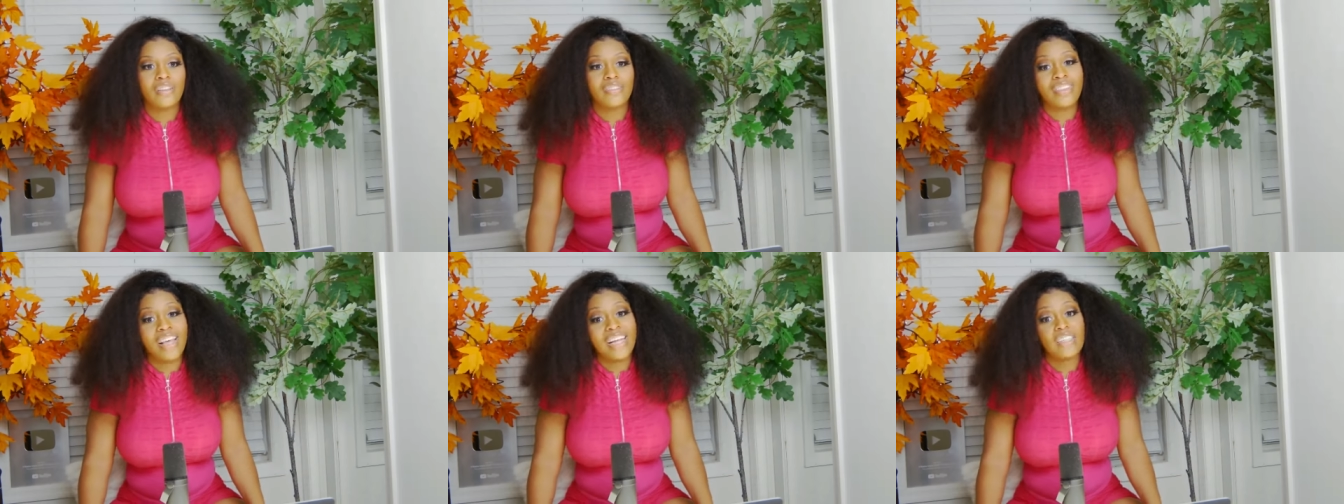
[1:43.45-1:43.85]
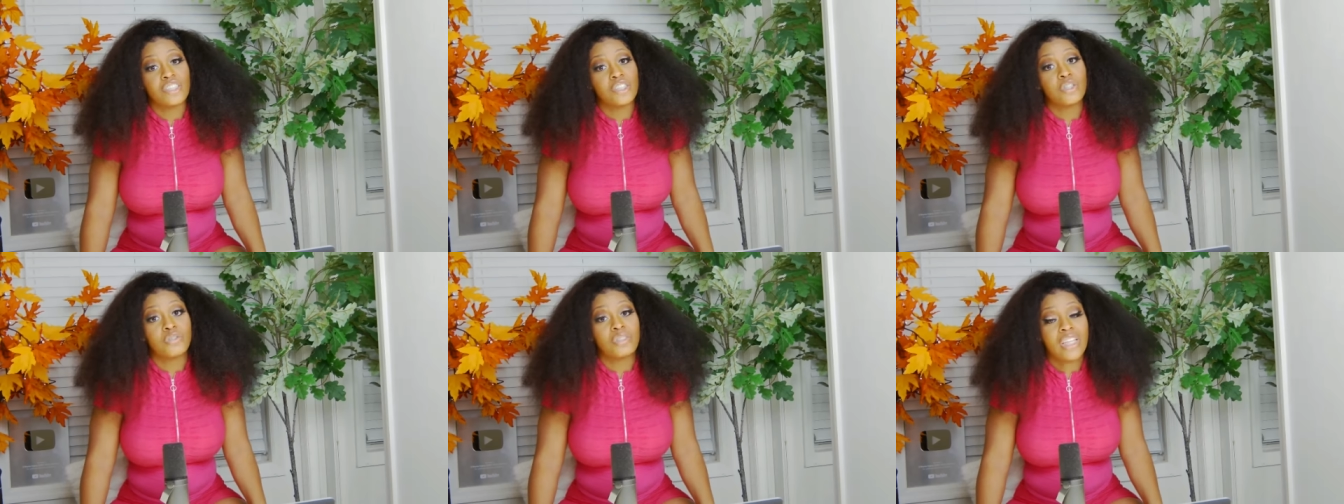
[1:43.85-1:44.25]
that
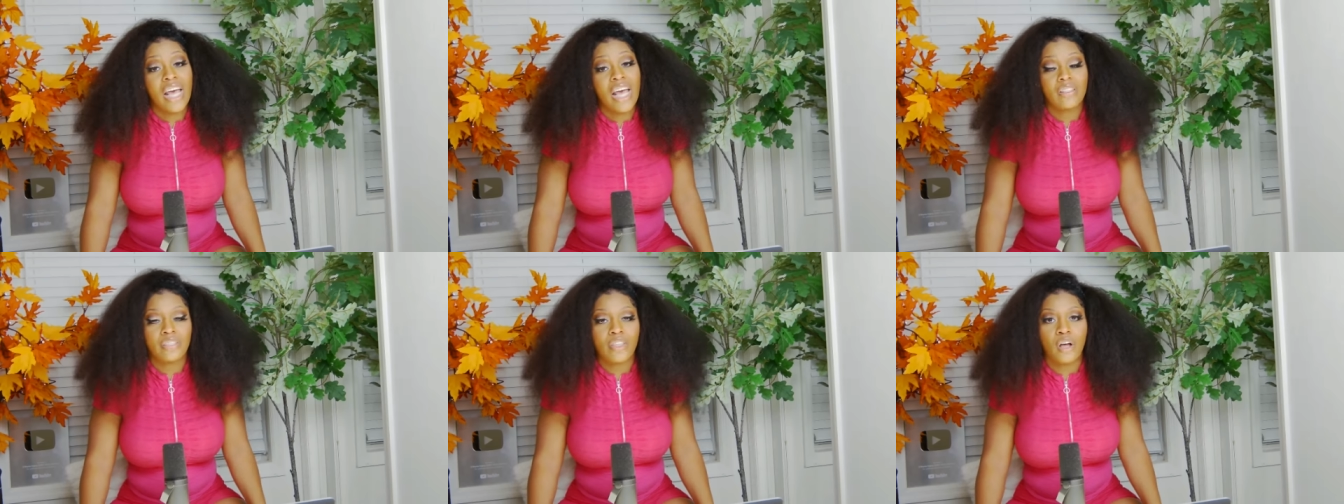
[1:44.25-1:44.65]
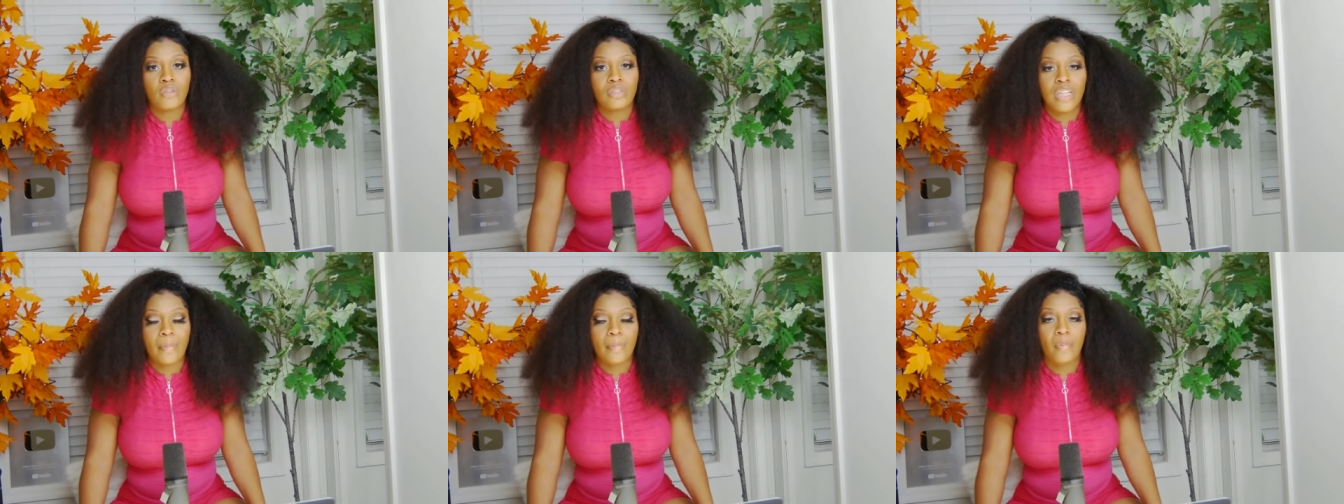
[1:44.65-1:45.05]
do take
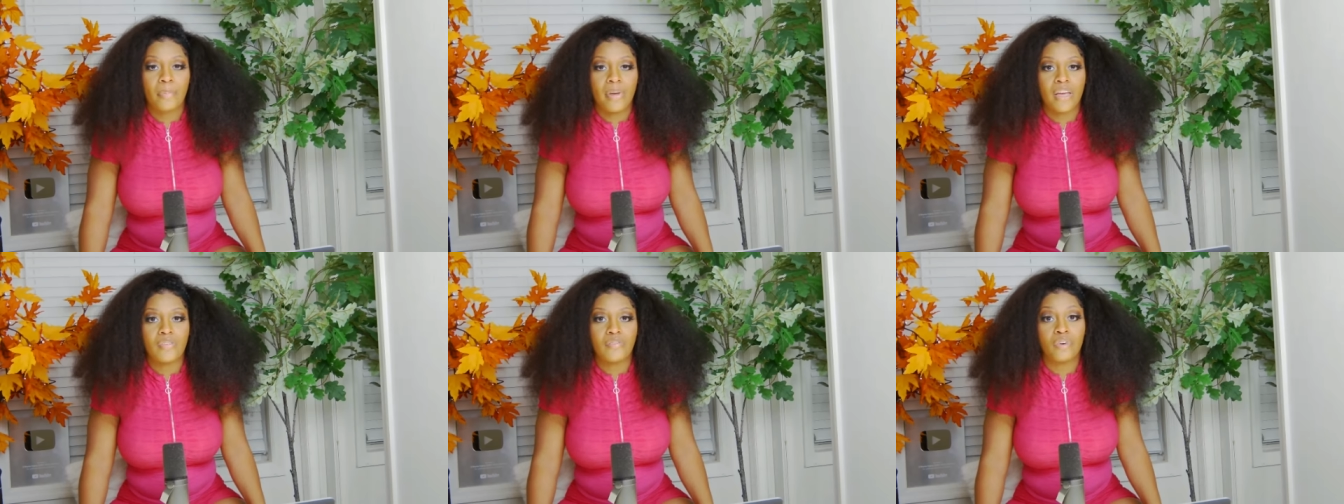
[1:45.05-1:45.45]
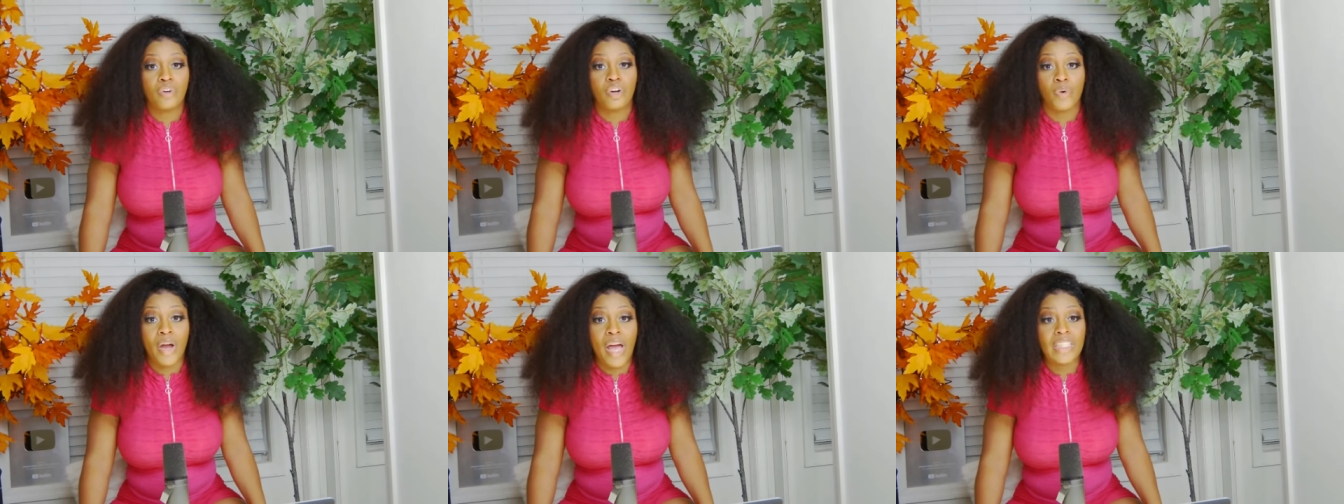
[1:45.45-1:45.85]
those type of men for
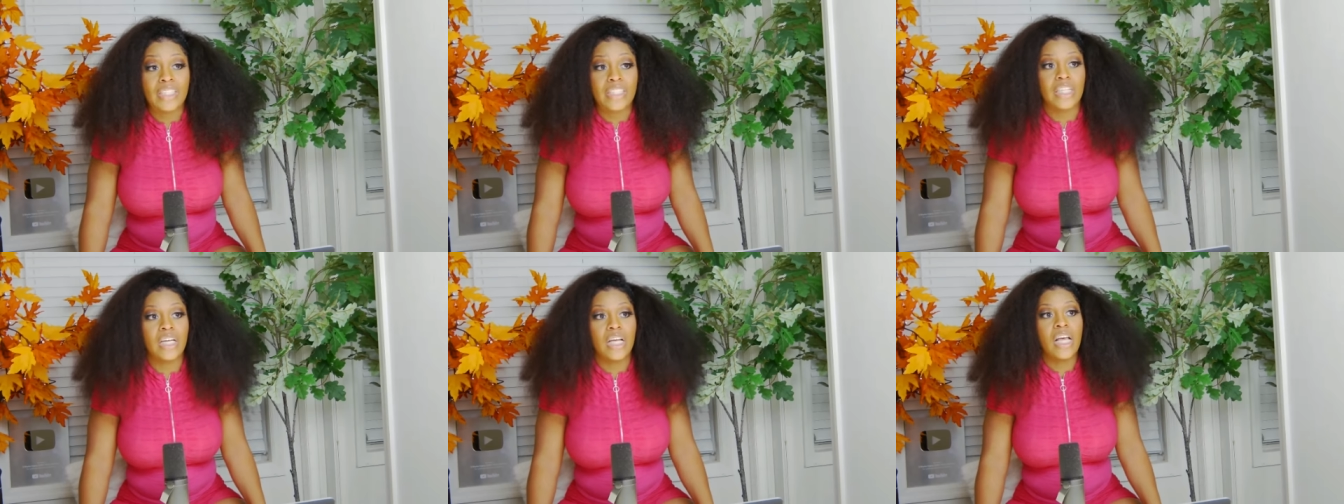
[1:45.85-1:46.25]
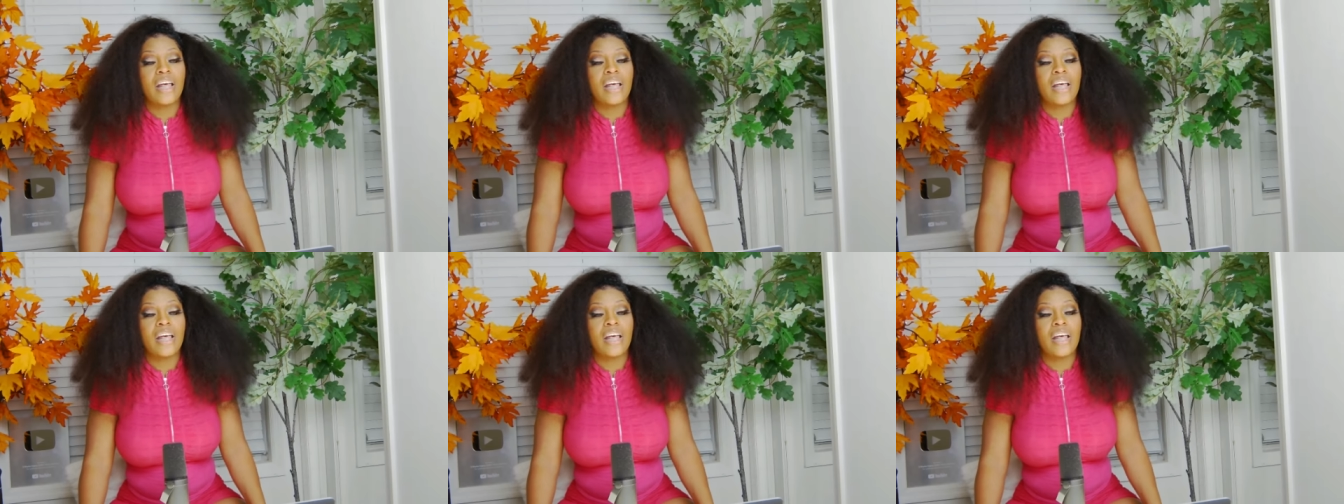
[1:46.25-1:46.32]
granted.